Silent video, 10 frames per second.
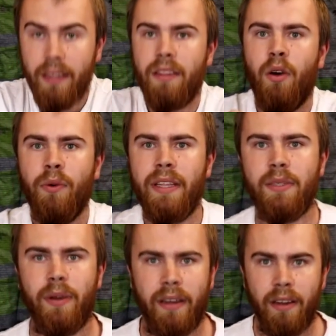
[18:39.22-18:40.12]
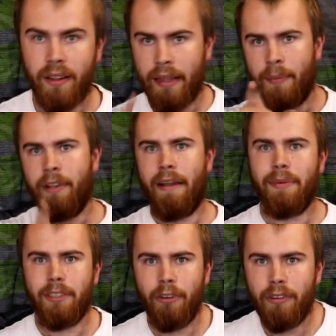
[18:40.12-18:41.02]
Not with this one. Let me grab a
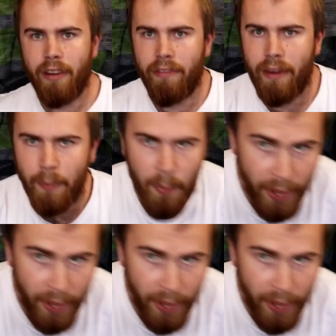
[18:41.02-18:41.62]
screwdriver and I'll be